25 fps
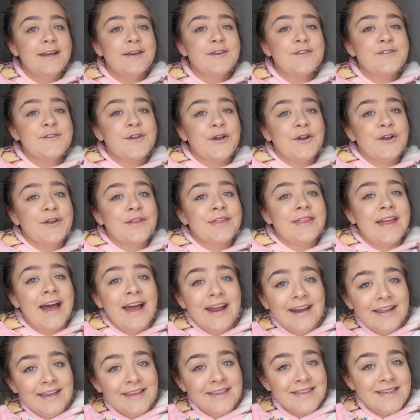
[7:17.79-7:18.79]
So
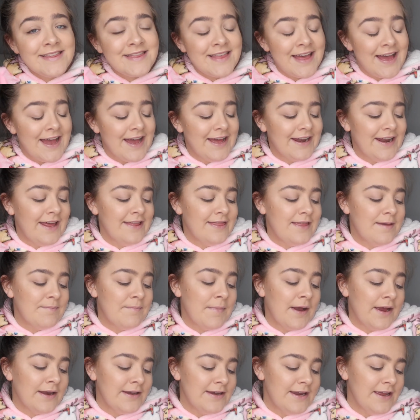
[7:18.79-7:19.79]
that is that. And then
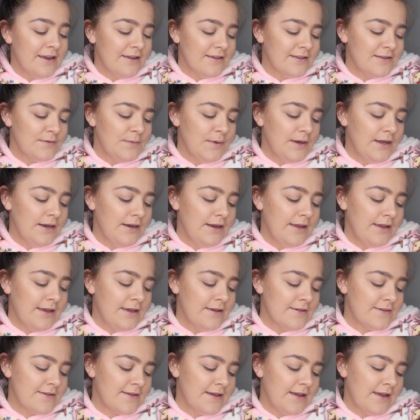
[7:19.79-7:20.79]
my next one
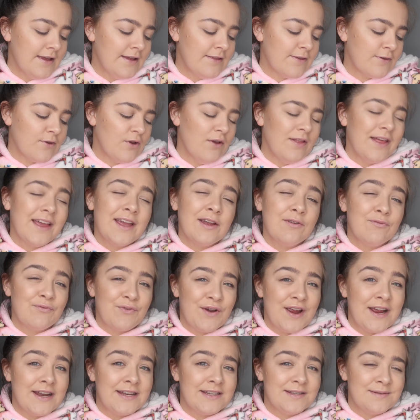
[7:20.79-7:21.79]
is, it's got like a
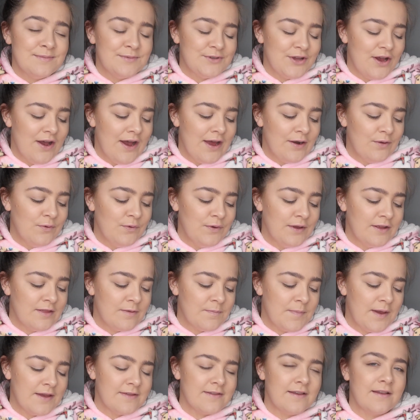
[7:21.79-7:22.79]
random title. It's
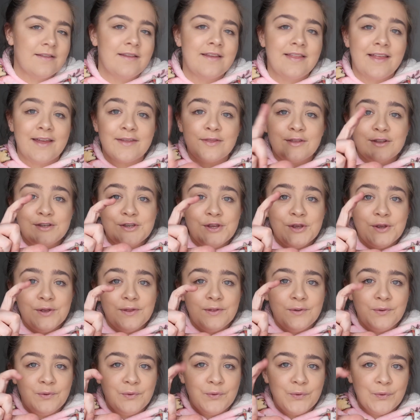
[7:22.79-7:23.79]
basically like the two
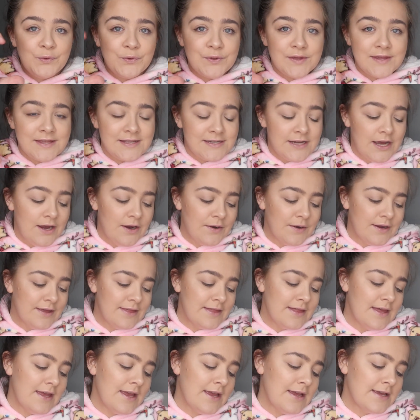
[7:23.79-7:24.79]
little starry
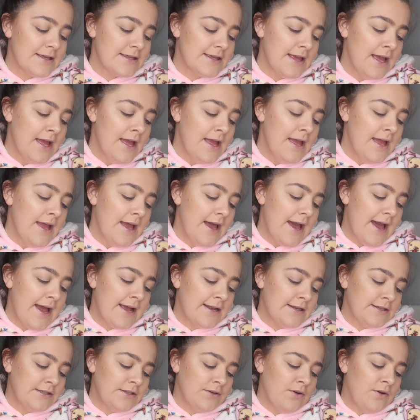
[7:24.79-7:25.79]
things,
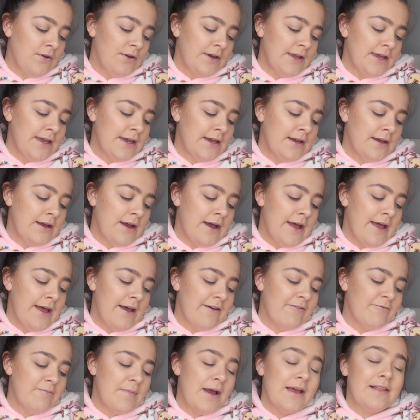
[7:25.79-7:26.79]
and on here I
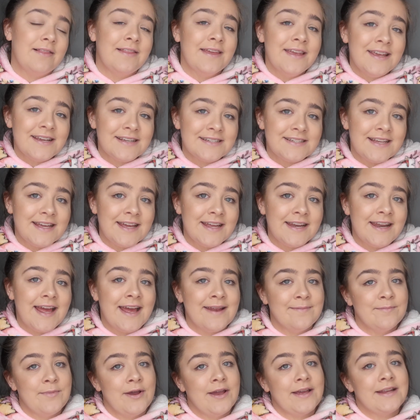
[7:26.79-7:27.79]
have my LinkedIn
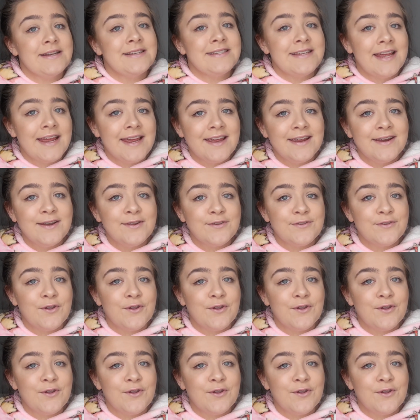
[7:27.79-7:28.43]
and my Indeed.